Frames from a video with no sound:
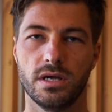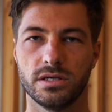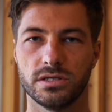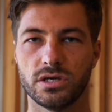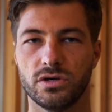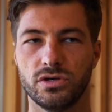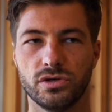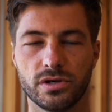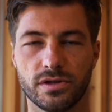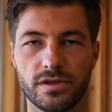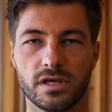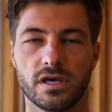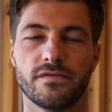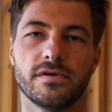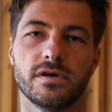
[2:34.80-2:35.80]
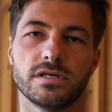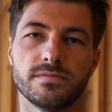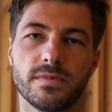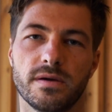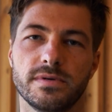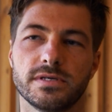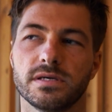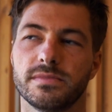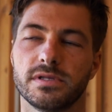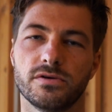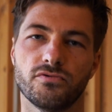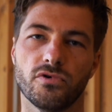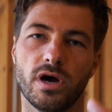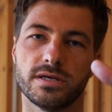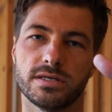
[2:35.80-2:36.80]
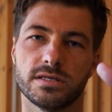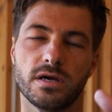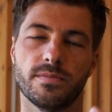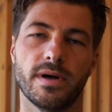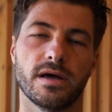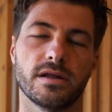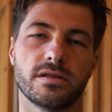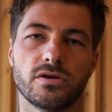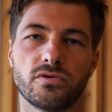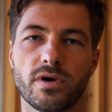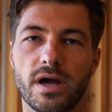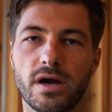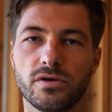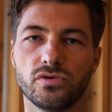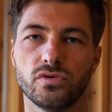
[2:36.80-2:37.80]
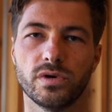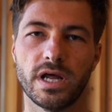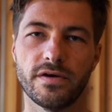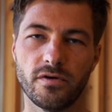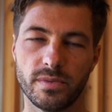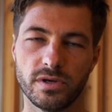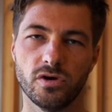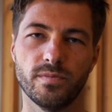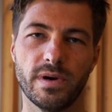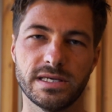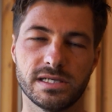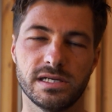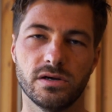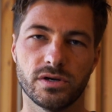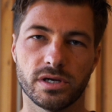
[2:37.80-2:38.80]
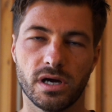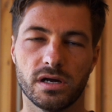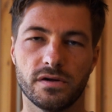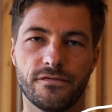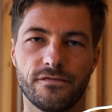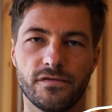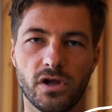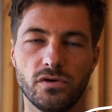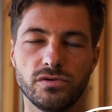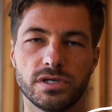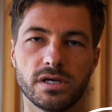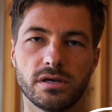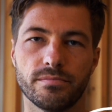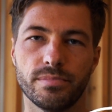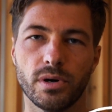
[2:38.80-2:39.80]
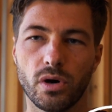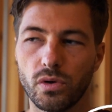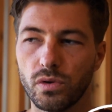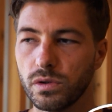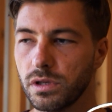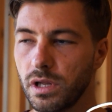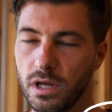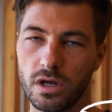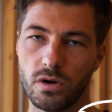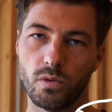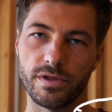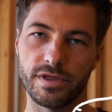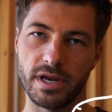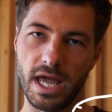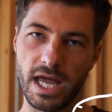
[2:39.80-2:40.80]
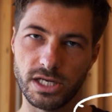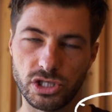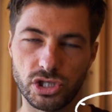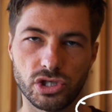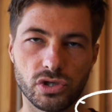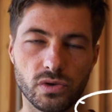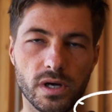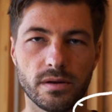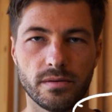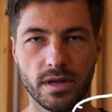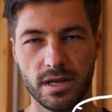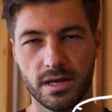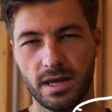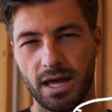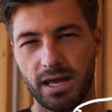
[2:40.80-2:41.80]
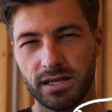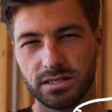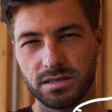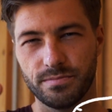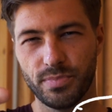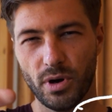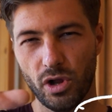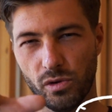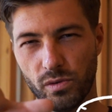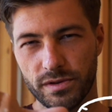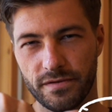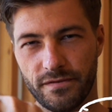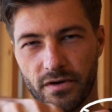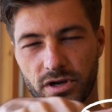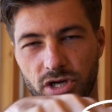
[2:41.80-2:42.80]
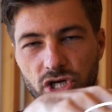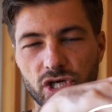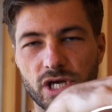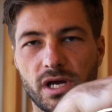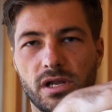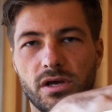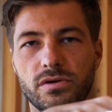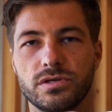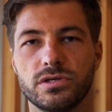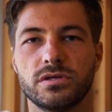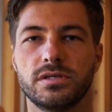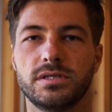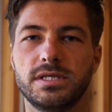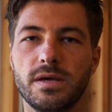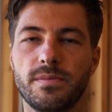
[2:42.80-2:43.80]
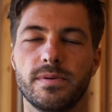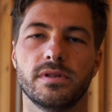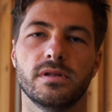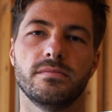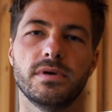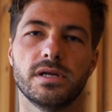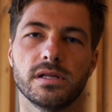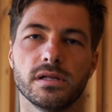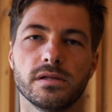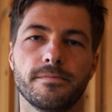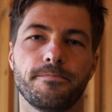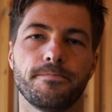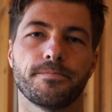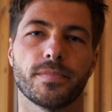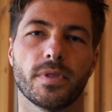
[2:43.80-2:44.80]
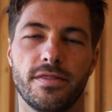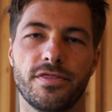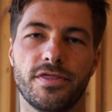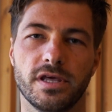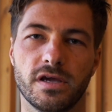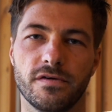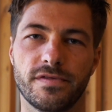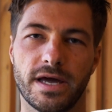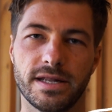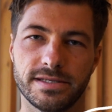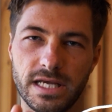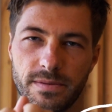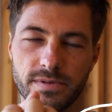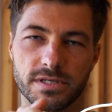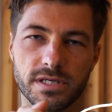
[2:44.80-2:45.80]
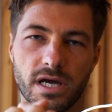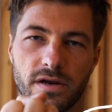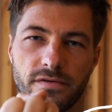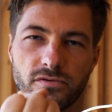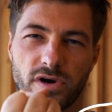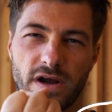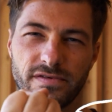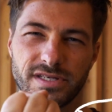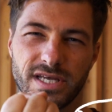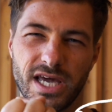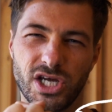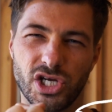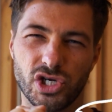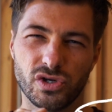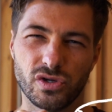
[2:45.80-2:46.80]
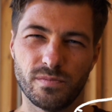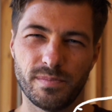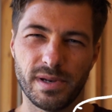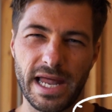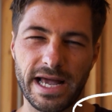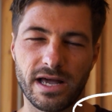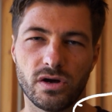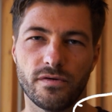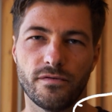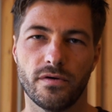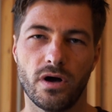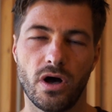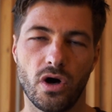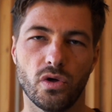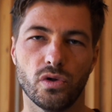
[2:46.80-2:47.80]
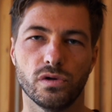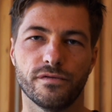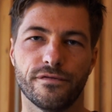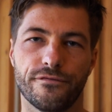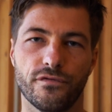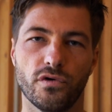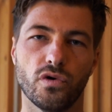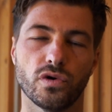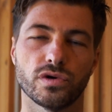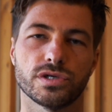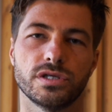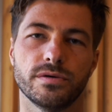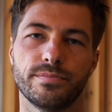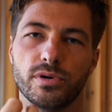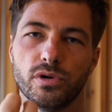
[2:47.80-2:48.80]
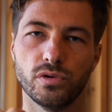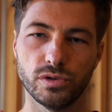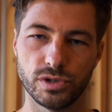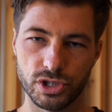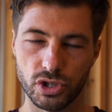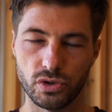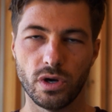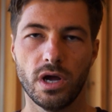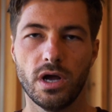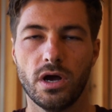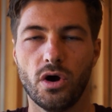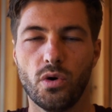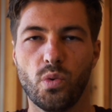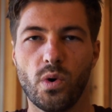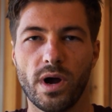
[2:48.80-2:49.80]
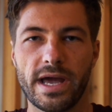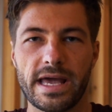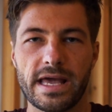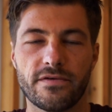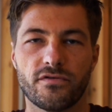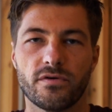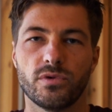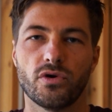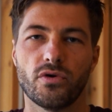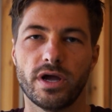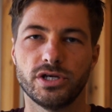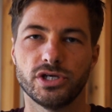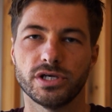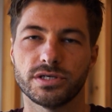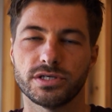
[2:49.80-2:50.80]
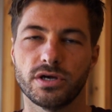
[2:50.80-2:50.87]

So you could think of it as maybe something that rises up out of the ground or whatever, but you're basically on a kind of floating bowl with an edge to it. And it's a bowl with a very shallow sort of dip in the middle. And think of that dip as a kind of gravitational black hole force that pulls you away from your edges.